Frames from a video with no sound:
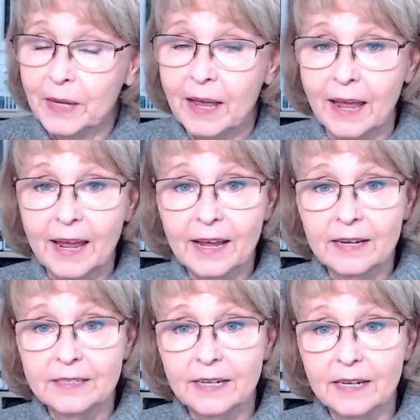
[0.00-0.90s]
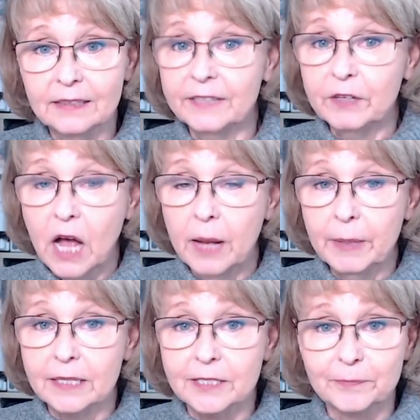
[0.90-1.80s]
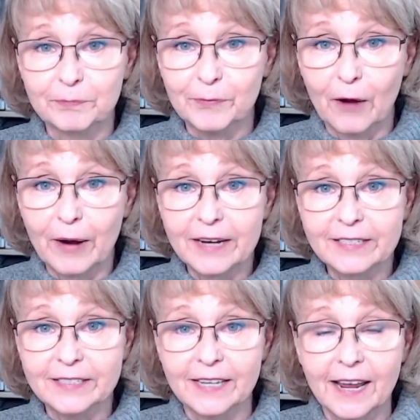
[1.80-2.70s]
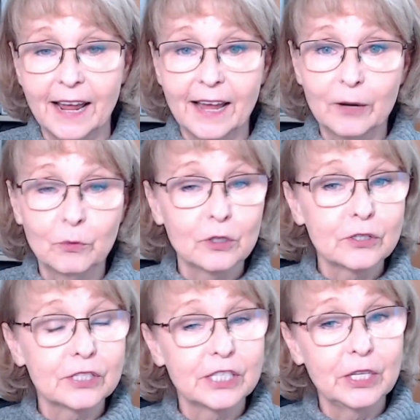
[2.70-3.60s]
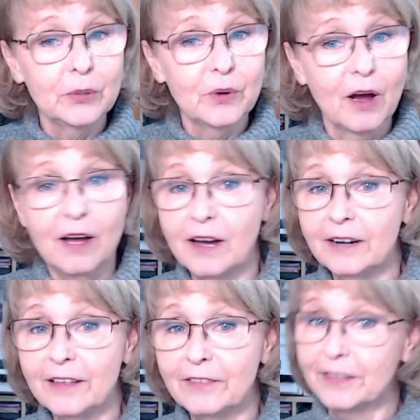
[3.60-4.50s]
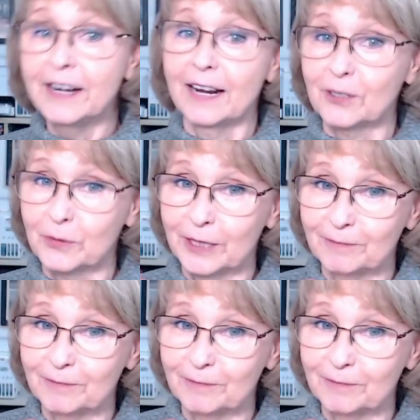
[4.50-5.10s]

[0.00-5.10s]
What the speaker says: and leave a comment. All right. And we'll see you on the next one.